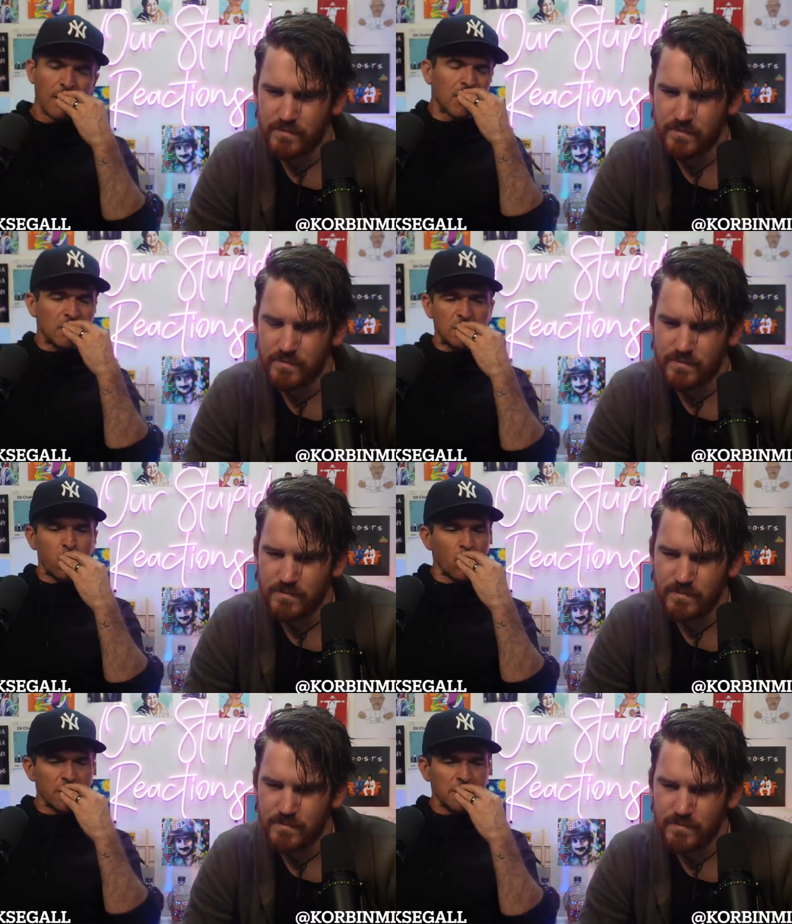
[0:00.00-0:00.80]
Speaker 1: could have
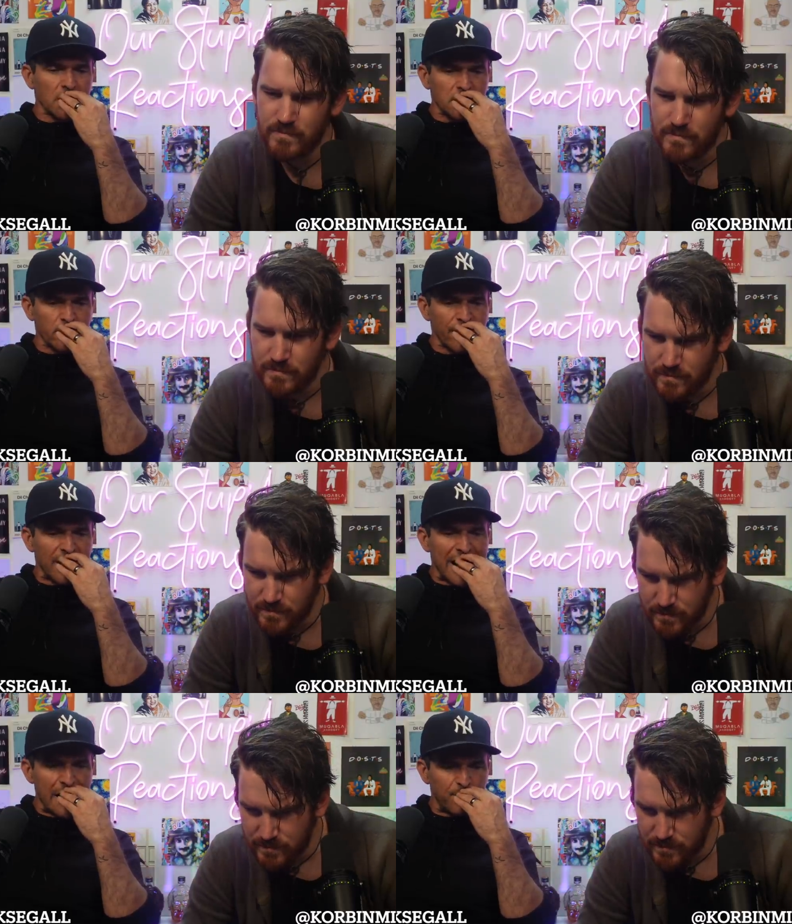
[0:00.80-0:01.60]
sworn I saw something
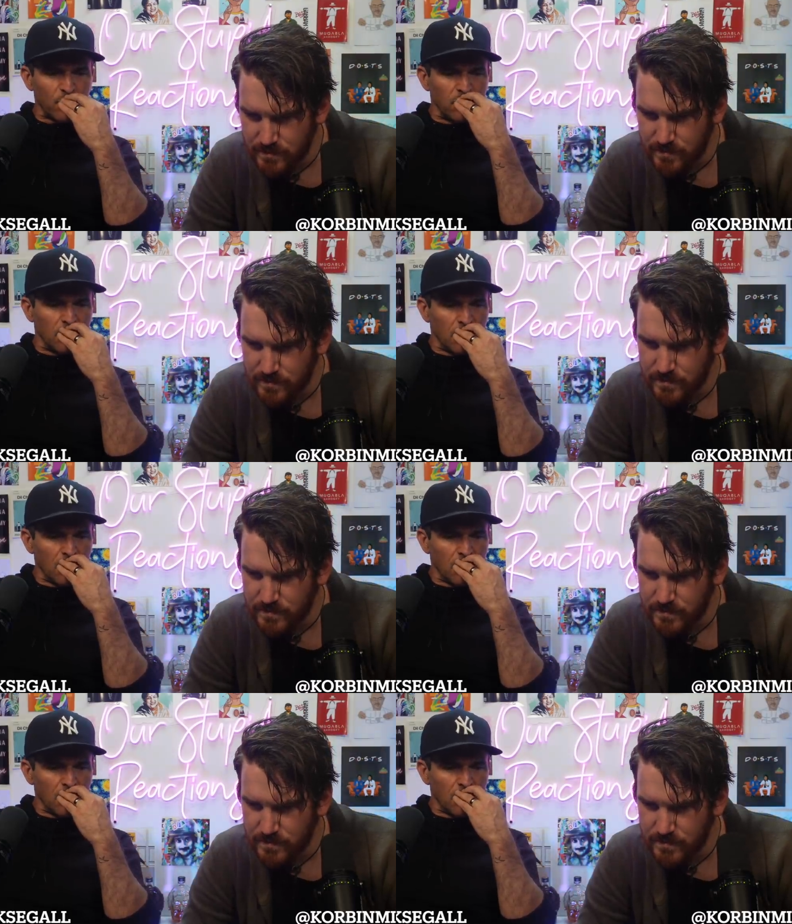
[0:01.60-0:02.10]
about April.